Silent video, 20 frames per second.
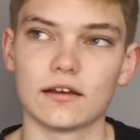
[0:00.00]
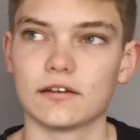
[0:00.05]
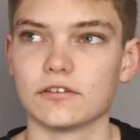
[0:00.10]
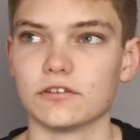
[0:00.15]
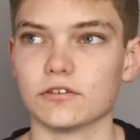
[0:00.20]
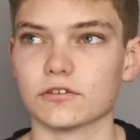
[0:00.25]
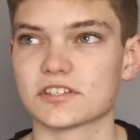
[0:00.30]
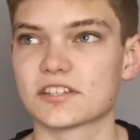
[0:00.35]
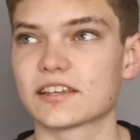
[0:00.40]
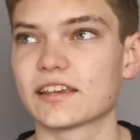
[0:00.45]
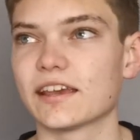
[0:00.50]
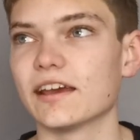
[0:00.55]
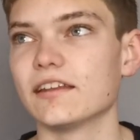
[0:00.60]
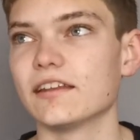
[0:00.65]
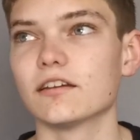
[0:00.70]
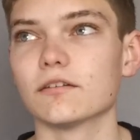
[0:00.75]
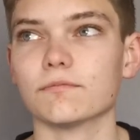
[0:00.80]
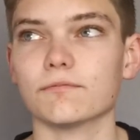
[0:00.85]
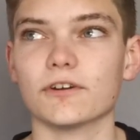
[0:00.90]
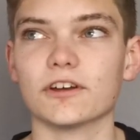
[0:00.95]
Your
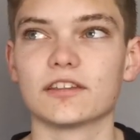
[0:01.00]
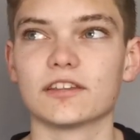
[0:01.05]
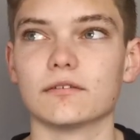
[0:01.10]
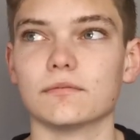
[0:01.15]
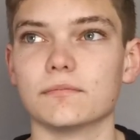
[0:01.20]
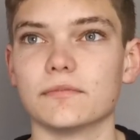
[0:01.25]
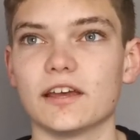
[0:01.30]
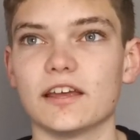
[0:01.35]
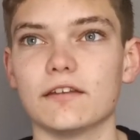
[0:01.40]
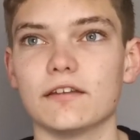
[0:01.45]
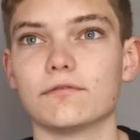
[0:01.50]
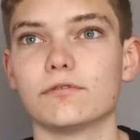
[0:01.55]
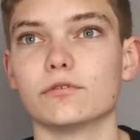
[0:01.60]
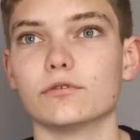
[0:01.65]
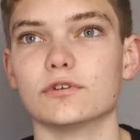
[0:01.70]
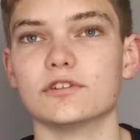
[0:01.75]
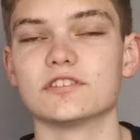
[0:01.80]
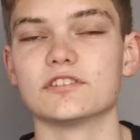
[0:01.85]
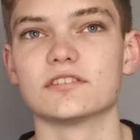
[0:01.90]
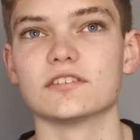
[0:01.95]
circadian rhythm
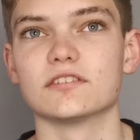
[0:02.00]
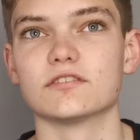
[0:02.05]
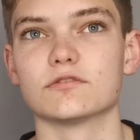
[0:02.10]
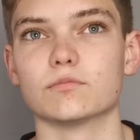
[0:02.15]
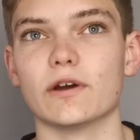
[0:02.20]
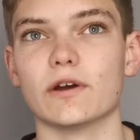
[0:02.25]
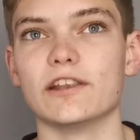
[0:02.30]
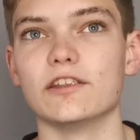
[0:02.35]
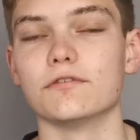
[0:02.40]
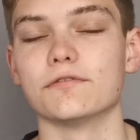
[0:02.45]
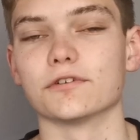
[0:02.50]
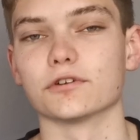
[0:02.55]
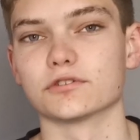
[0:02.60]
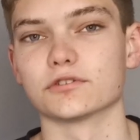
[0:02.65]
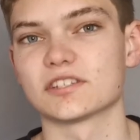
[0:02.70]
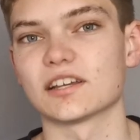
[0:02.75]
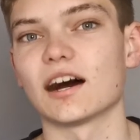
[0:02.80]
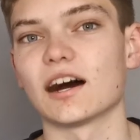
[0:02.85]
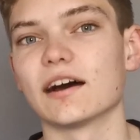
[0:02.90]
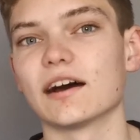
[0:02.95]
influences when you feel
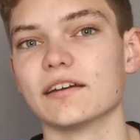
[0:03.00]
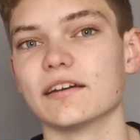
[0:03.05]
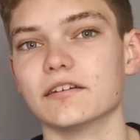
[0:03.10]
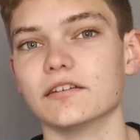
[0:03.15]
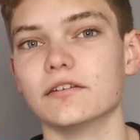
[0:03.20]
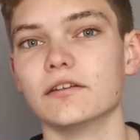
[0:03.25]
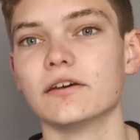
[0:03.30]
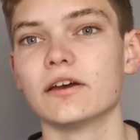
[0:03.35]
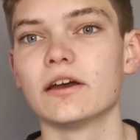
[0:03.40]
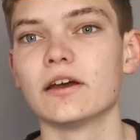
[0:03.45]
tired